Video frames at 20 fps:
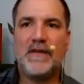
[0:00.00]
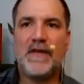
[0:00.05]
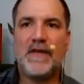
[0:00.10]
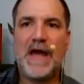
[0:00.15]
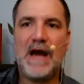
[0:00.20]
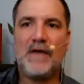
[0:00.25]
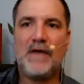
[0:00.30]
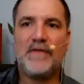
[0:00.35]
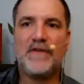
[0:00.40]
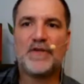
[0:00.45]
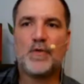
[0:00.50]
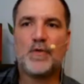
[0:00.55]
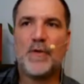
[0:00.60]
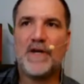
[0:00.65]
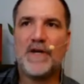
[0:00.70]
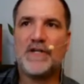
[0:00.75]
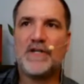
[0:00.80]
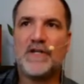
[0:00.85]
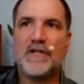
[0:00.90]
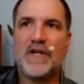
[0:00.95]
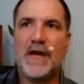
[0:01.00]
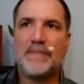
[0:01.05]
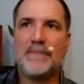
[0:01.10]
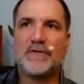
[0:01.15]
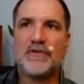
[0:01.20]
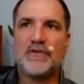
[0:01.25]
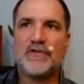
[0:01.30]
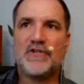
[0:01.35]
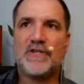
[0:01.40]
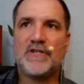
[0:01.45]
how these question types
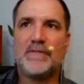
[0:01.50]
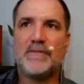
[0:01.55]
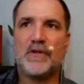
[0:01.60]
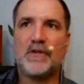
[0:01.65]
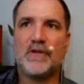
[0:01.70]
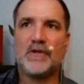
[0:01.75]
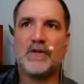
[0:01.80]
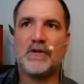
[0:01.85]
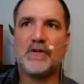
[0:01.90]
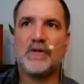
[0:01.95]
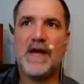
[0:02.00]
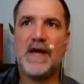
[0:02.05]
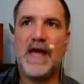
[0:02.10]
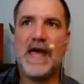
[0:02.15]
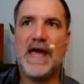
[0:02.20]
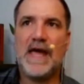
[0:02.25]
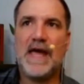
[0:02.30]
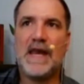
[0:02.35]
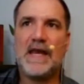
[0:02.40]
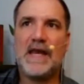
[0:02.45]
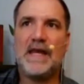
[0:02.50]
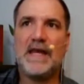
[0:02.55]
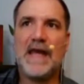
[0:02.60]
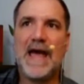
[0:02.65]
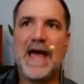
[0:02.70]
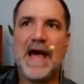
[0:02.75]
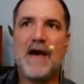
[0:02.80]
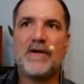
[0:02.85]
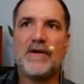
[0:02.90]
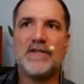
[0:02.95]
are similar, and
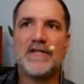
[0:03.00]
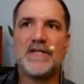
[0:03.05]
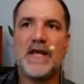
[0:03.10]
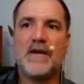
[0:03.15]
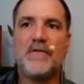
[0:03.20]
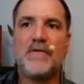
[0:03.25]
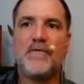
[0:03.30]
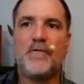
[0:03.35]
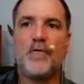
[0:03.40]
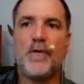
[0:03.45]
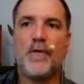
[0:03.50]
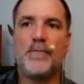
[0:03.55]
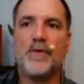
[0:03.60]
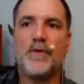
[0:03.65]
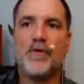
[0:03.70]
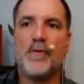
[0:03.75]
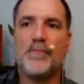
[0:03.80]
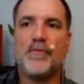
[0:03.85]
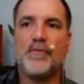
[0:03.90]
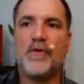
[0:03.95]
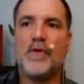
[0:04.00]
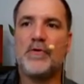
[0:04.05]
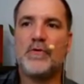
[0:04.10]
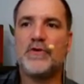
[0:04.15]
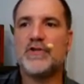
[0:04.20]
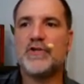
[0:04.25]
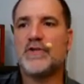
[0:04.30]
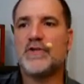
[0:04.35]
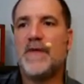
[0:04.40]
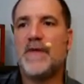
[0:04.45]
how does that inform your
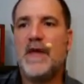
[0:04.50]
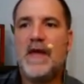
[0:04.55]
approach?